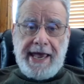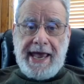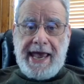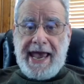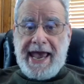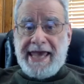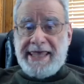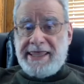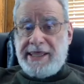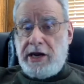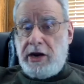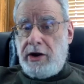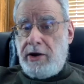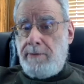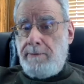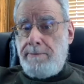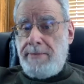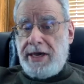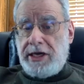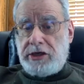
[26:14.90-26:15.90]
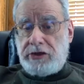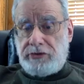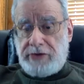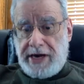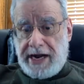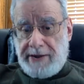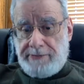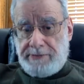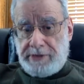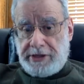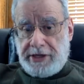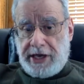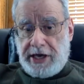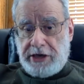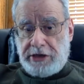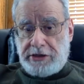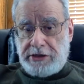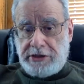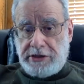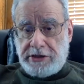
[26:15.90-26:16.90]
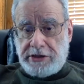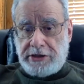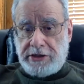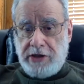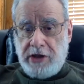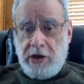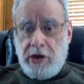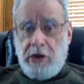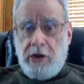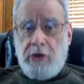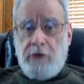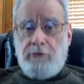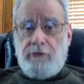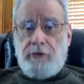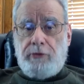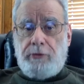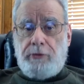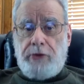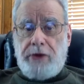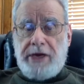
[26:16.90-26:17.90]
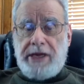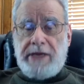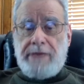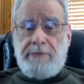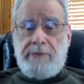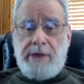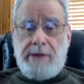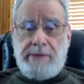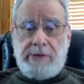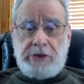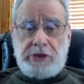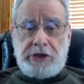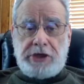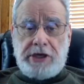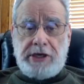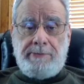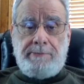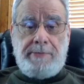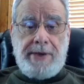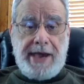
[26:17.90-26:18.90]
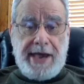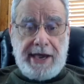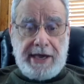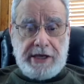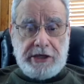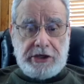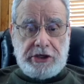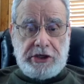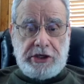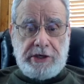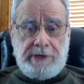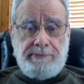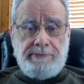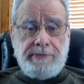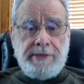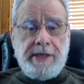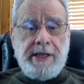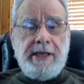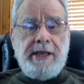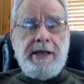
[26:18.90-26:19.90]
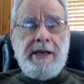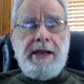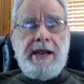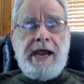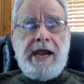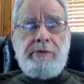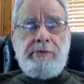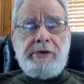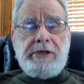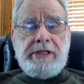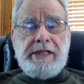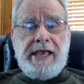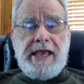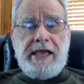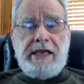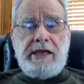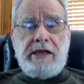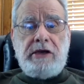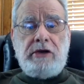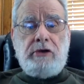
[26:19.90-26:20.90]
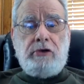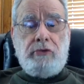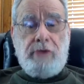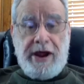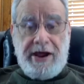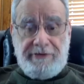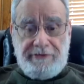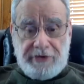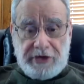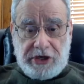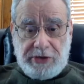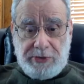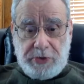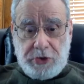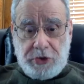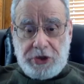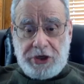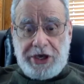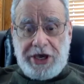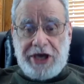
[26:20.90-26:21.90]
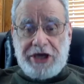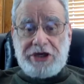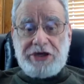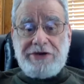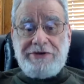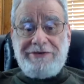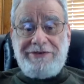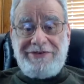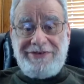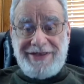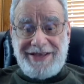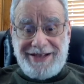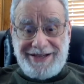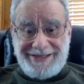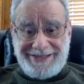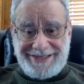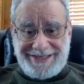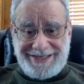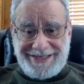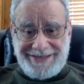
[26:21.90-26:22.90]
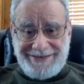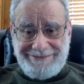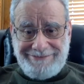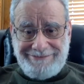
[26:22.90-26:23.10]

and their major applications for printing, publishing, packaging, and related graphic communication fields.